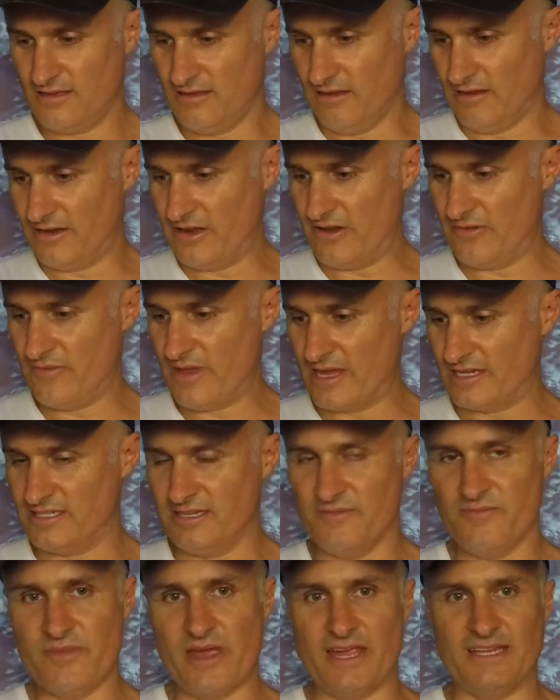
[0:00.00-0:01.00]
I don't
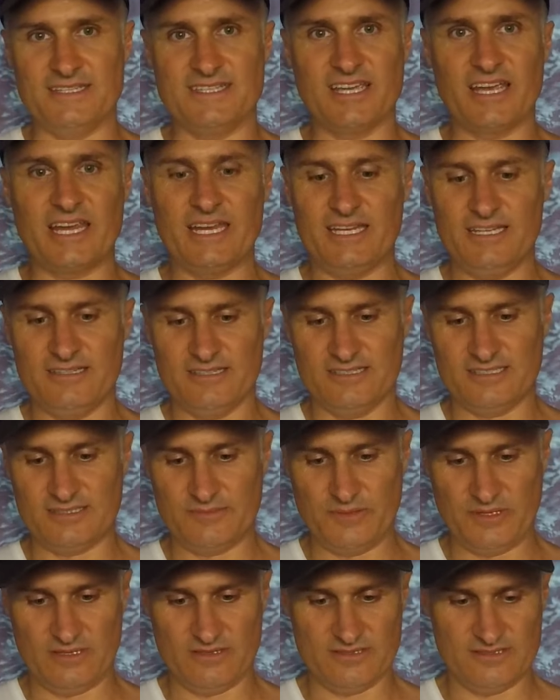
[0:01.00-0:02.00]
actually maintain this
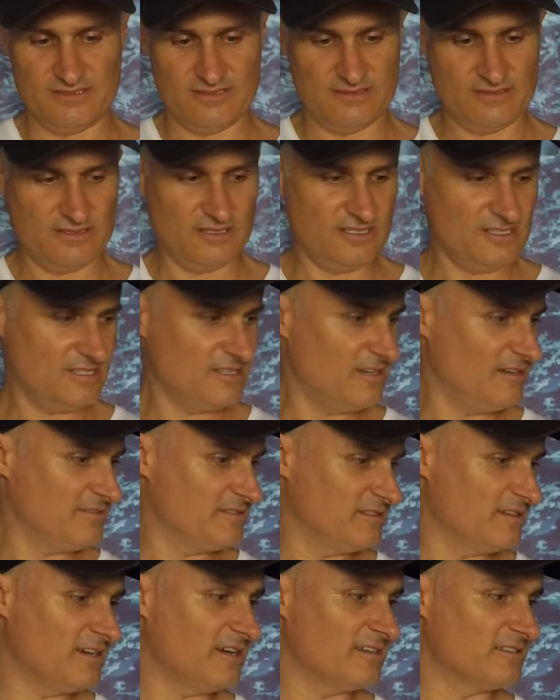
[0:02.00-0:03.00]
because these
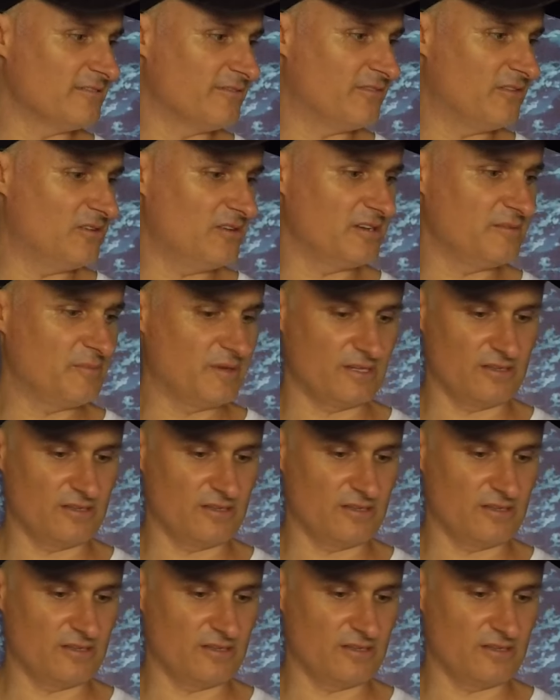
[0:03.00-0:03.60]
shafts are hard to find,